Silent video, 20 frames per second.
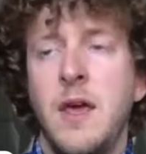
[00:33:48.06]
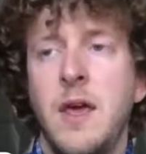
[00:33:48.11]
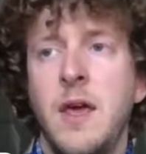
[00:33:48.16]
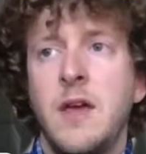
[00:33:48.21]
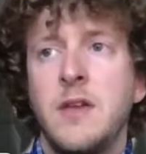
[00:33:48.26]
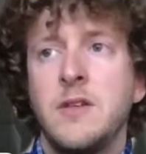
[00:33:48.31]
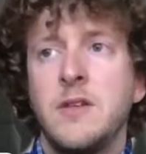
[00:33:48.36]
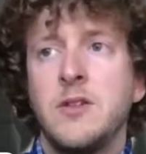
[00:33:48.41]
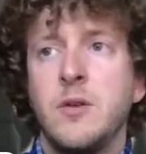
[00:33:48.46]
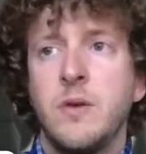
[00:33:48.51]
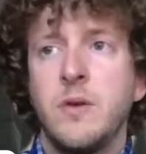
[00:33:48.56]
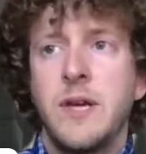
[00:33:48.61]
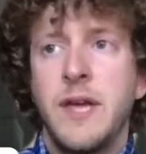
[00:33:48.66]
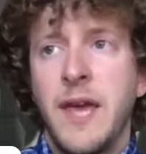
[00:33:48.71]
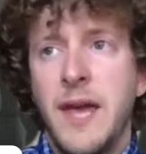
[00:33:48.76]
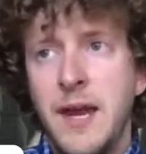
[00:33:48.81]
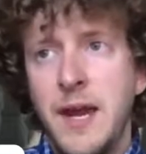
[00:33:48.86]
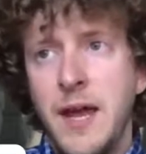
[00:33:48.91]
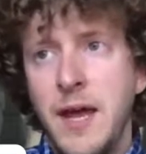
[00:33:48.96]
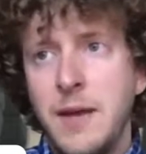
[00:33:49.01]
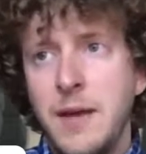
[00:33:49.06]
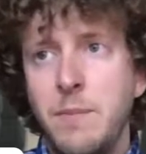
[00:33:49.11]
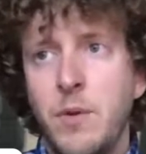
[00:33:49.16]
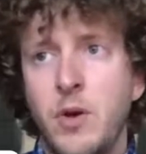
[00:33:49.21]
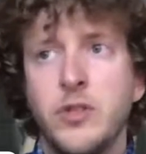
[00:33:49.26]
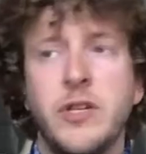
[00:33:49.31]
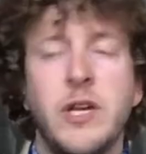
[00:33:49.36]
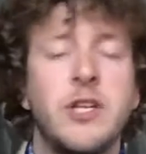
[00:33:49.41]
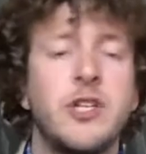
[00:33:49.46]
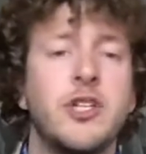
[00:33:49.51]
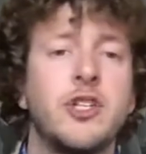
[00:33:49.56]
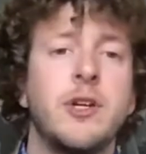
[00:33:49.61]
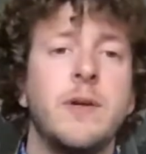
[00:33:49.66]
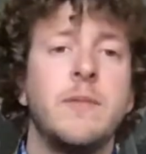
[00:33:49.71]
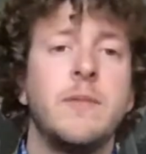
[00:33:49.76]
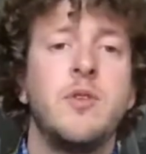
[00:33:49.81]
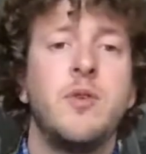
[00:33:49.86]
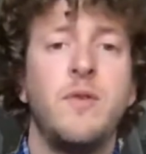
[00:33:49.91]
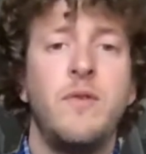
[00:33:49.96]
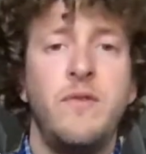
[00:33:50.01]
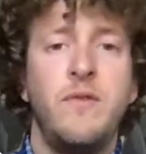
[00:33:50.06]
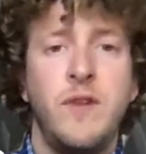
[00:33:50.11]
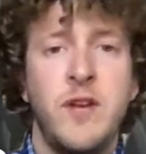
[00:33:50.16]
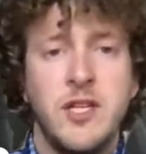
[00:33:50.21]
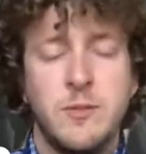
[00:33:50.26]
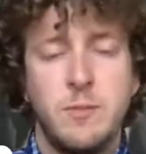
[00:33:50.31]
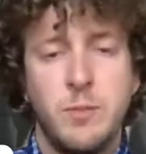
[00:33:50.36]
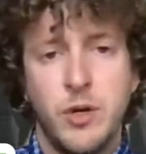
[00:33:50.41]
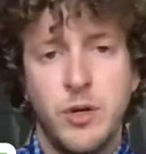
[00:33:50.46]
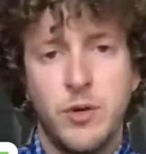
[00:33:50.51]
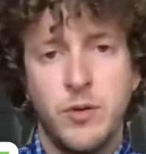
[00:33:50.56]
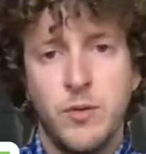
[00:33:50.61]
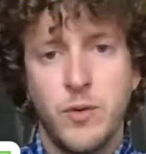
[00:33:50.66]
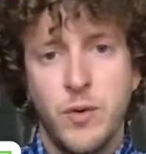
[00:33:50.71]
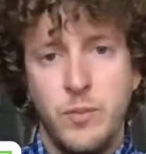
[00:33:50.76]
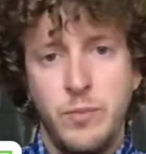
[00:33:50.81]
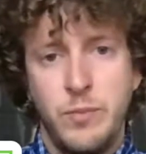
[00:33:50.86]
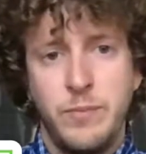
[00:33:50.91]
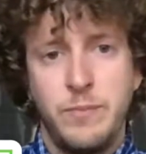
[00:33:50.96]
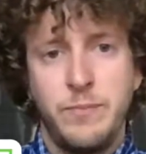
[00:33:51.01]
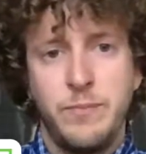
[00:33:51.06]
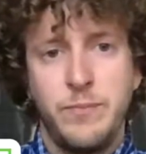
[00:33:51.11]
So can I multi-stream to a Facebook group?